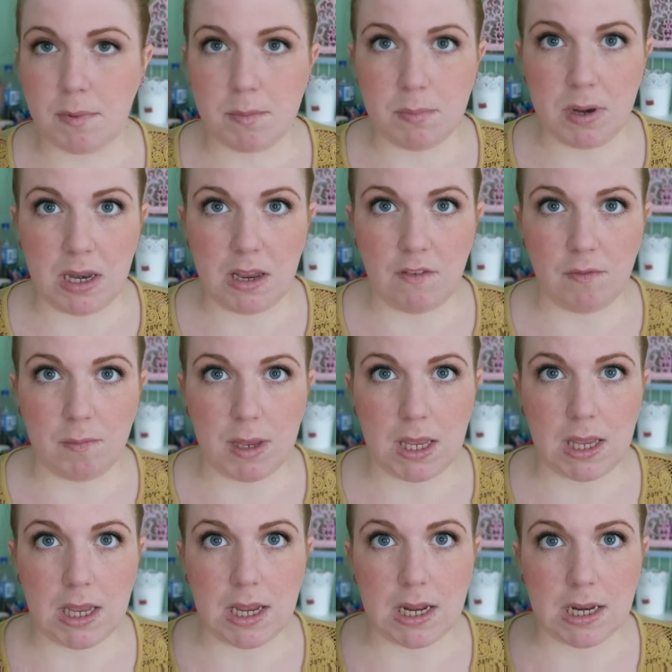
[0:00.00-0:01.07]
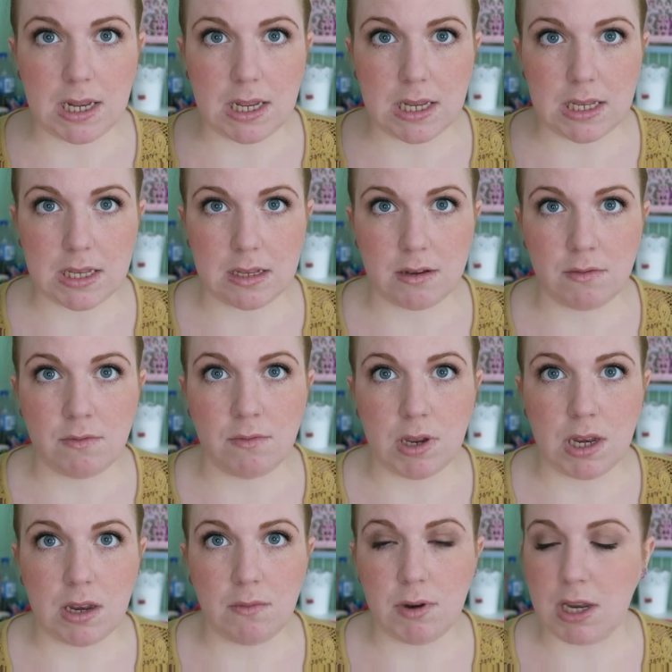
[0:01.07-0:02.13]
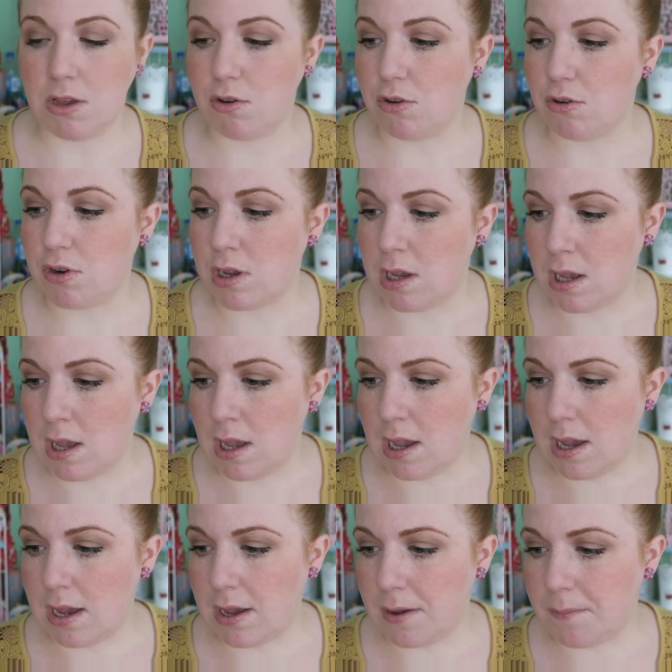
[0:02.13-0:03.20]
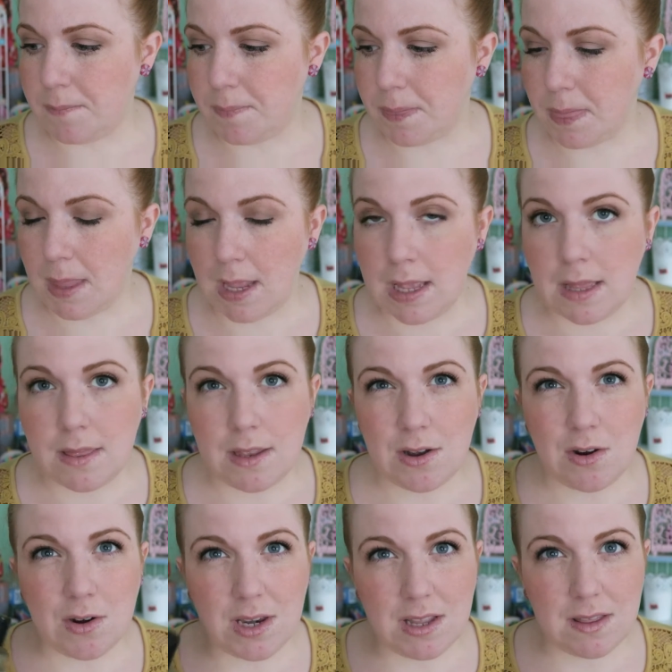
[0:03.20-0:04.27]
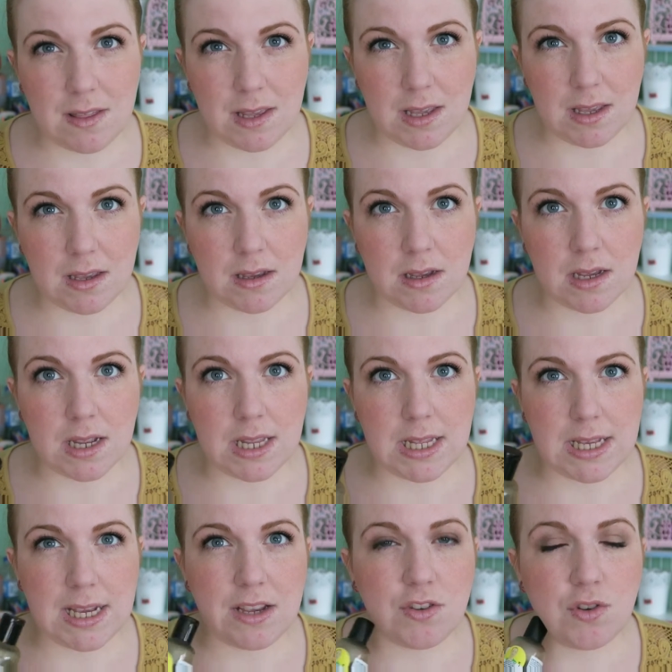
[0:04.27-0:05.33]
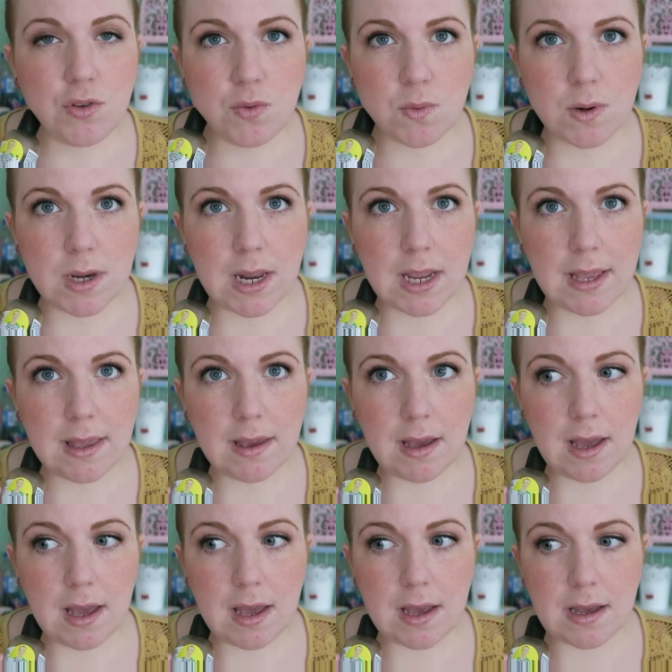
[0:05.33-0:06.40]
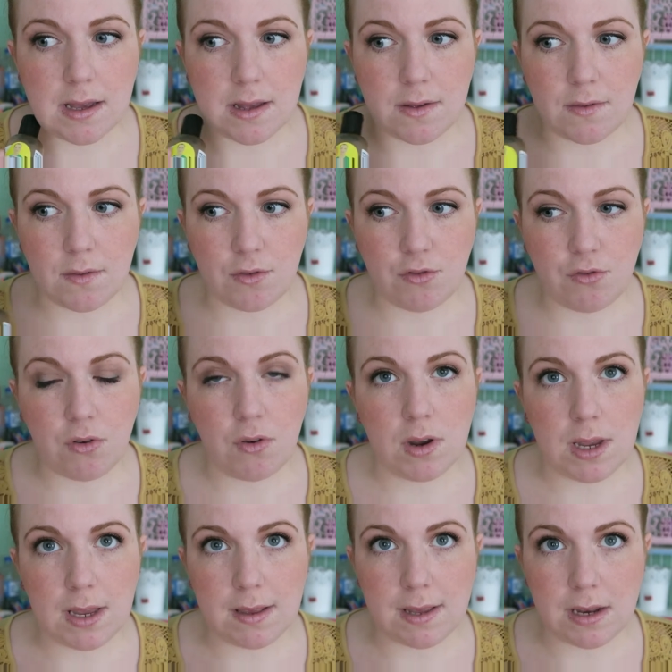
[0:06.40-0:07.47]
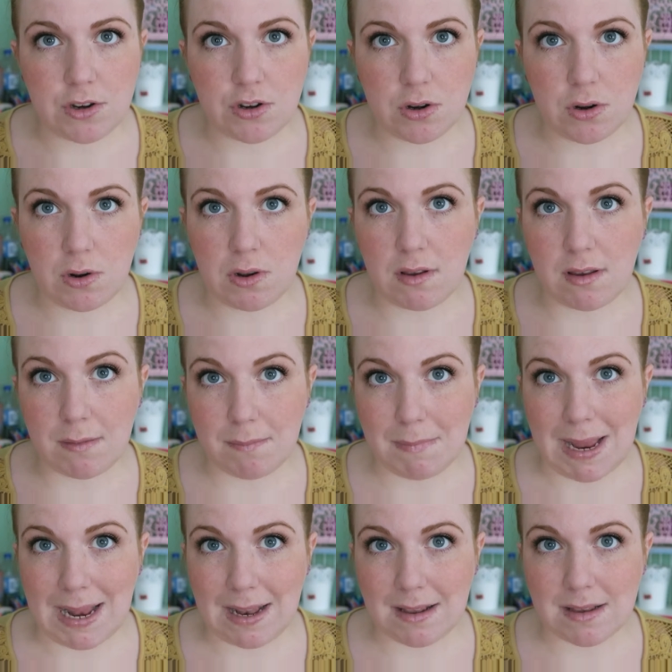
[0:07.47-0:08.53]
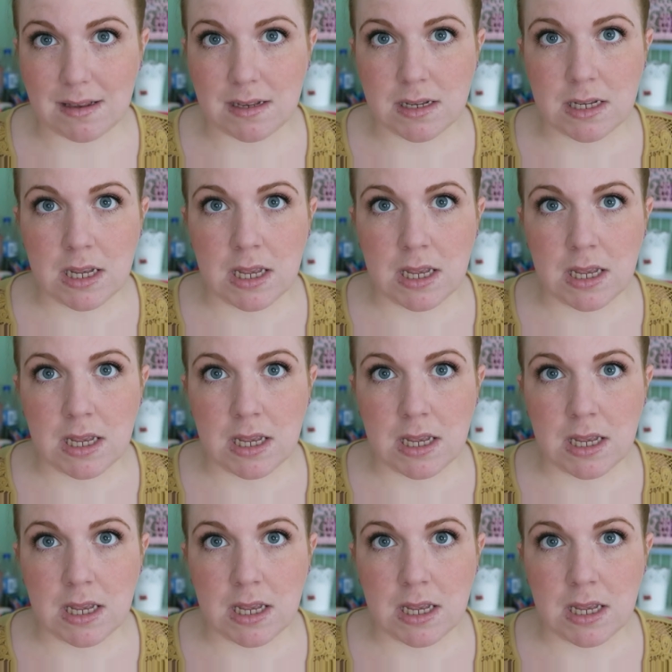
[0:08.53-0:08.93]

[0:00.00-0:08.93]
but believe me, it is really, really good. The only thing, in case you don't like strong essential oil smells,